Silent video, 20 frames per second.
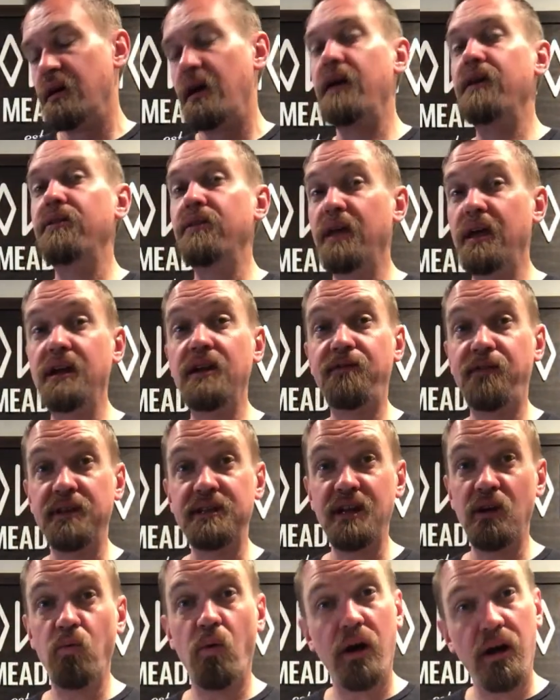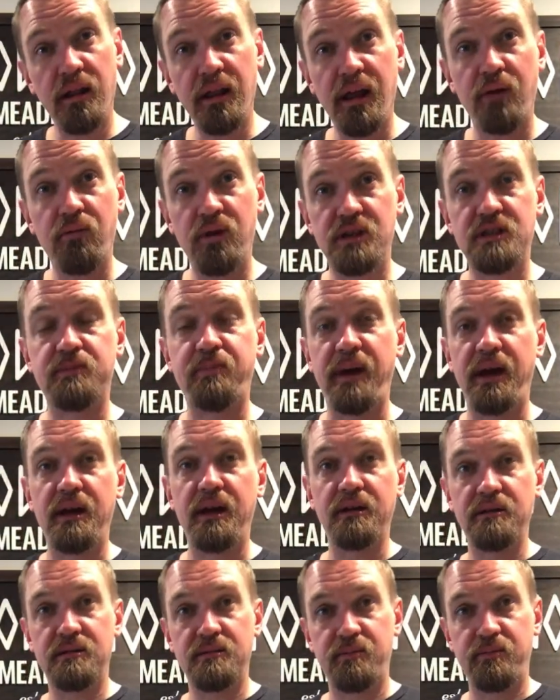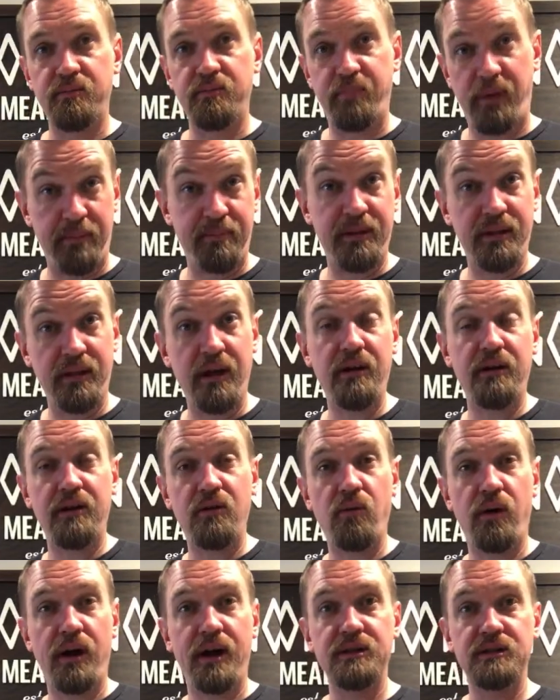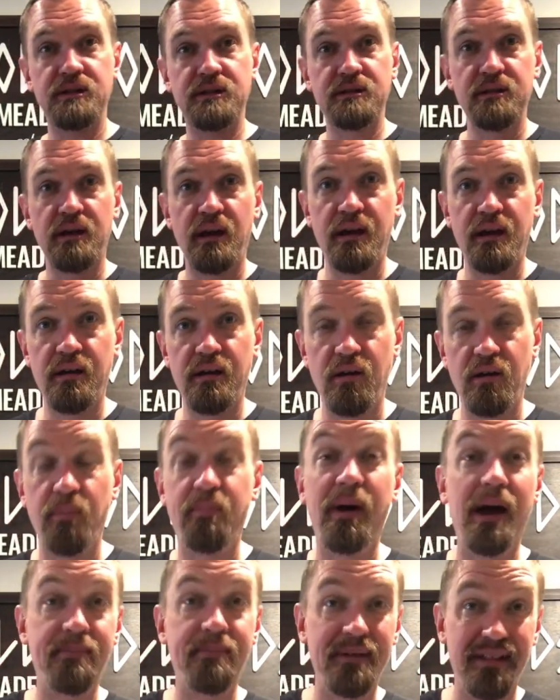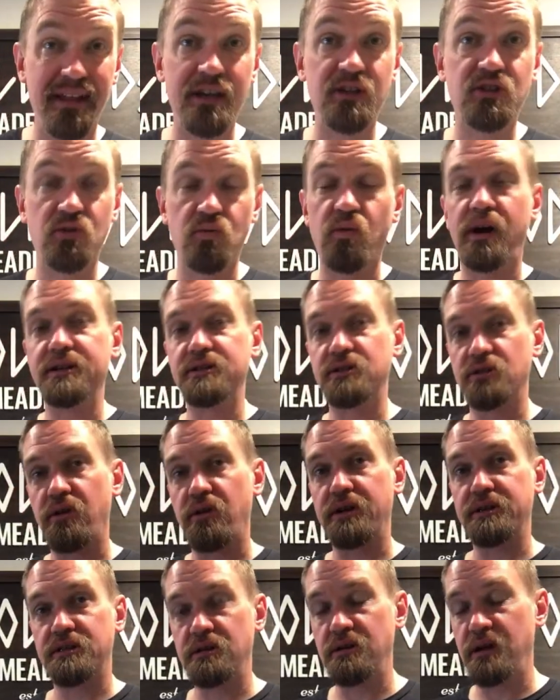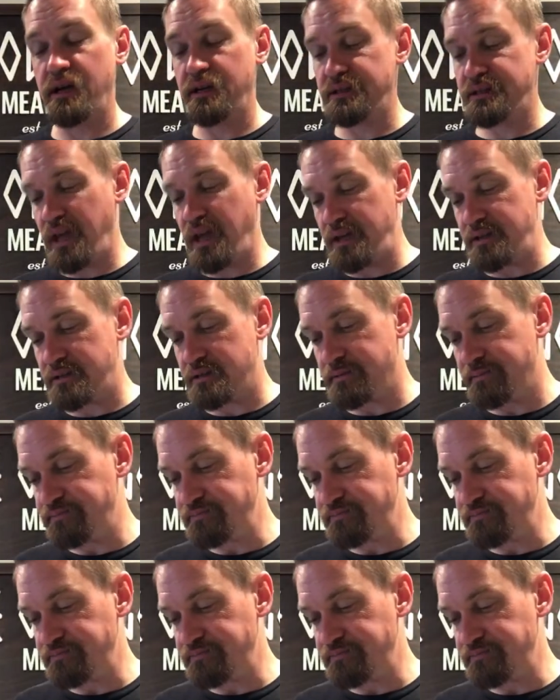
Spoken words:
And then if it did well, I would expand popularity-wise or population-wise across the United States.